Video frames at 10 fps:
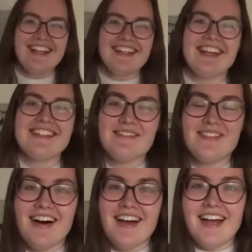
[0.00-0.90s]
that's
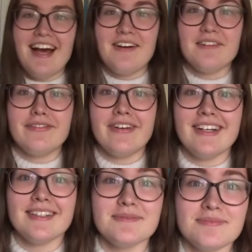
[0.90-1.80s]
my
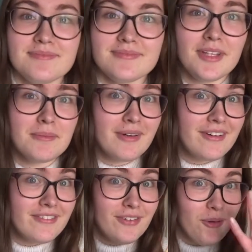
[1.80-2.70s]
outfit number
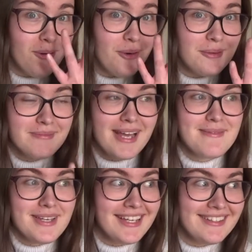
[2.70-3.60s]
4,
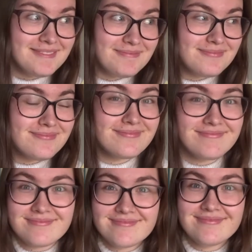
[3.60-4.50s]
maybe?
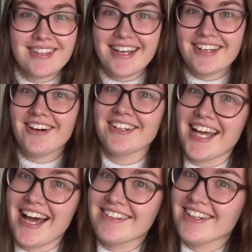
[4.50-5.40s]
I can't
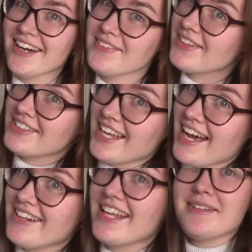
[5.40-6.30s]
count. I've lost
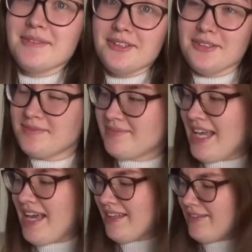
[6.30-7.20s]
count anymore.
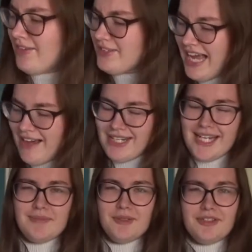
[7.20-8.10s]
I've lost count
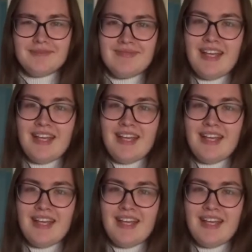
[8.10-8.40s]
anymore?